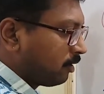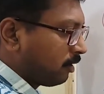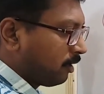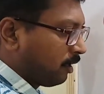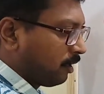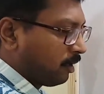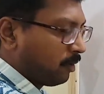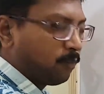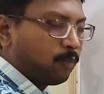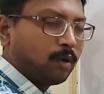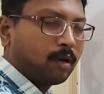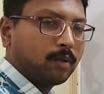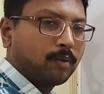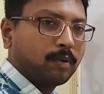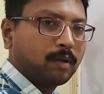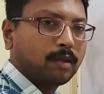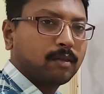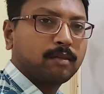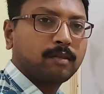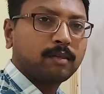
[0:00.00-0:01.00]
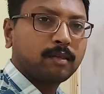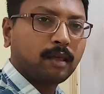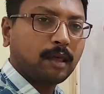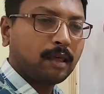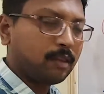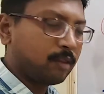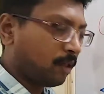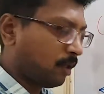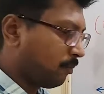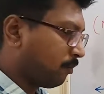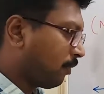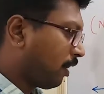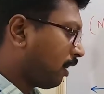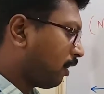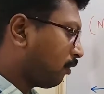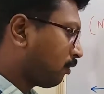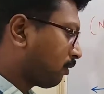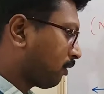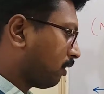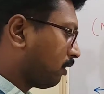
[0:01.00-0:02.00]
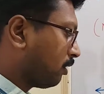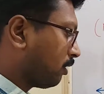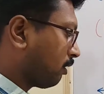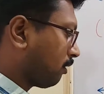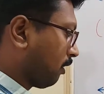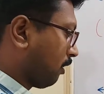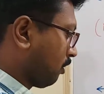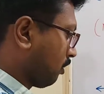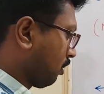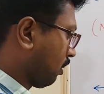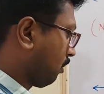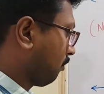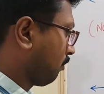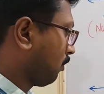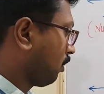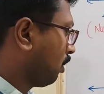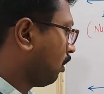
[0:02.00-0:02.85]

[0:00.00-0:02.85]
DNA polymerase enzyme by using this enzyme.